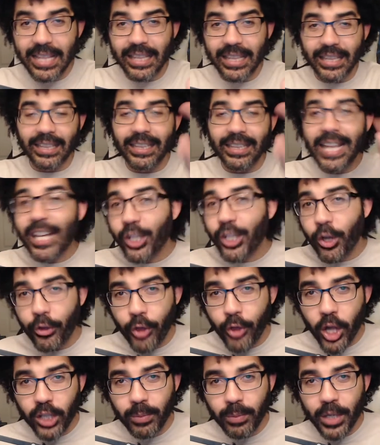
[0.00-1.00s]
Let your
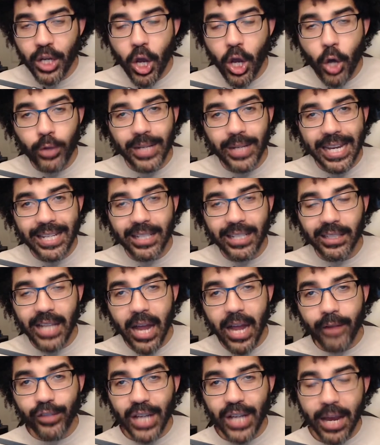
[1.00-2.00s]
thoughts be known in the
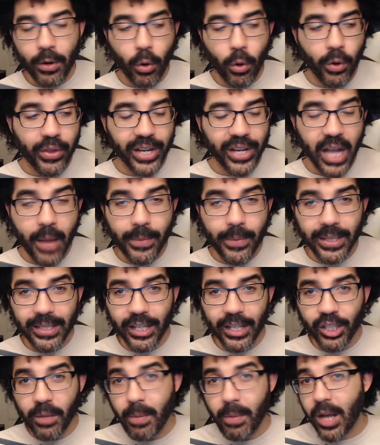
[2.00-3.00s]
live chat or the comment
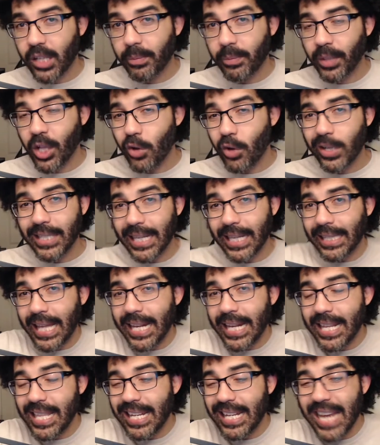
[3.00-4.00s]
section box below, because at the
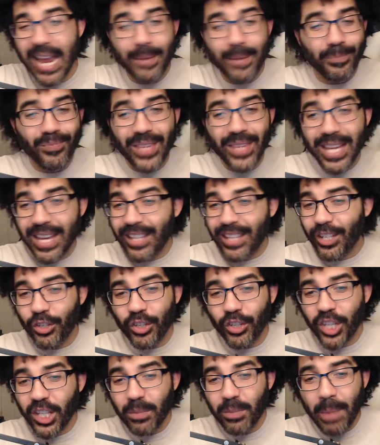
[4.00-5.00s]
end of the day, these are
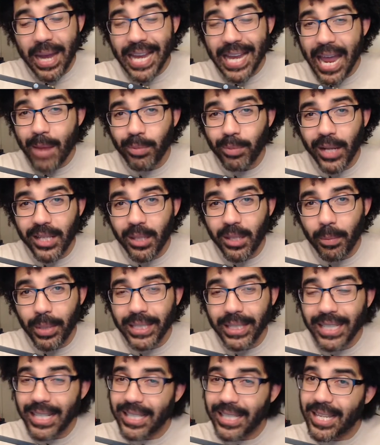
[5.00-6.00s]
just my A-plus
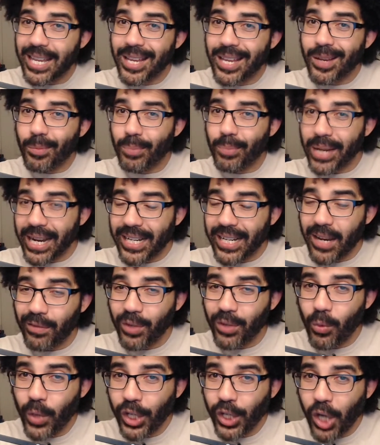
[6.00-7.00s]
opinions, but I
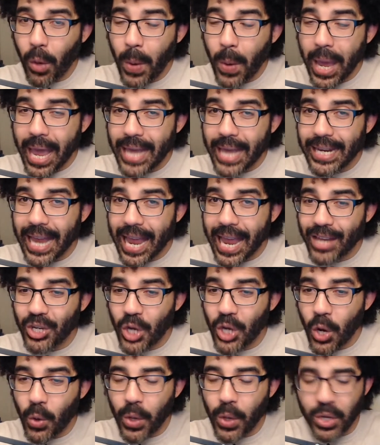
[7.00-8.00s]
definitely want to go ahead and
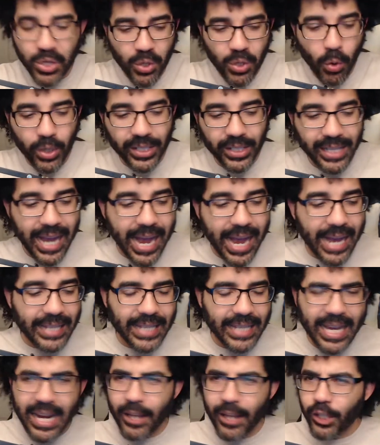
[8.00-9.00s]
know yours, guys.
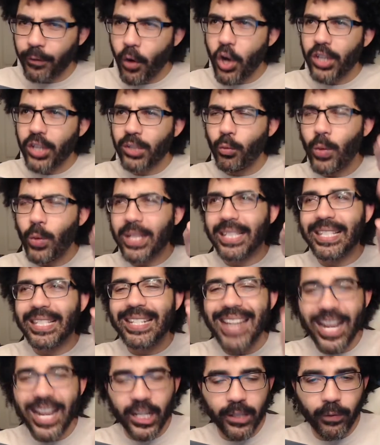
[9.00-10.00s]
And as far as what's
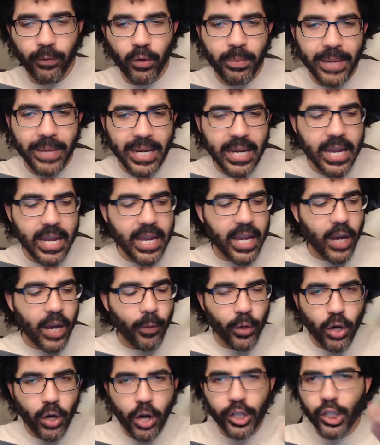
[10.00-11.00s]
next for me in
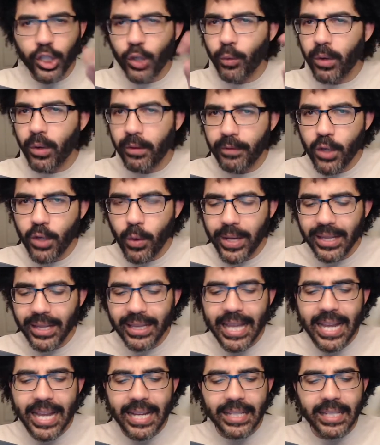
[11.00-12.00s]
regards to reviewing
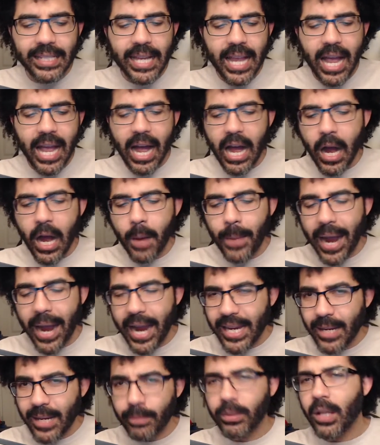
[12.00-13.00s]
things, I
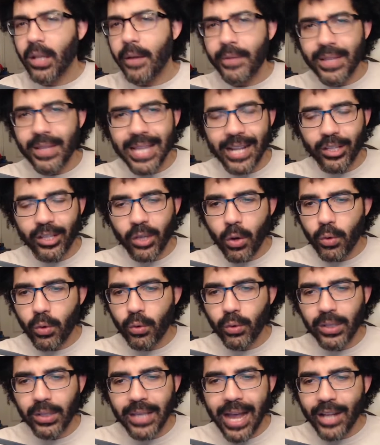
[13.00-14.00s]
am loving that
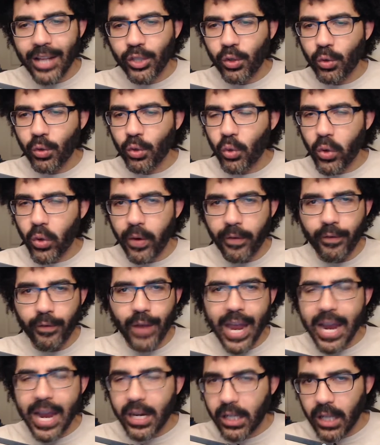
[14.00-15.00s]
tokusatsu sort of
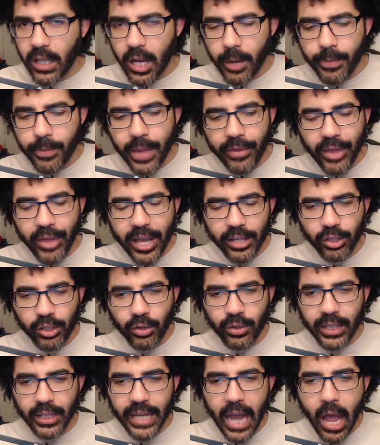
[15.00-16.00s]
fan club that they
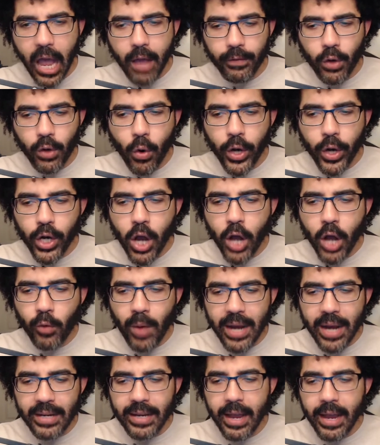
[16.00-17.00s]
certainly have going on
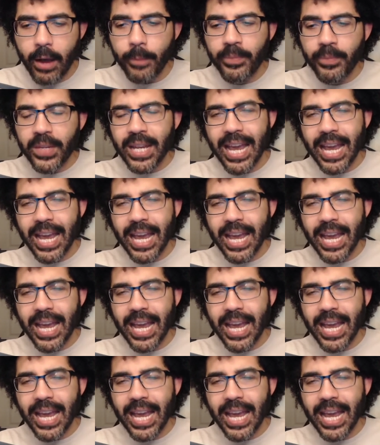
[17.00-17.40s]
right now.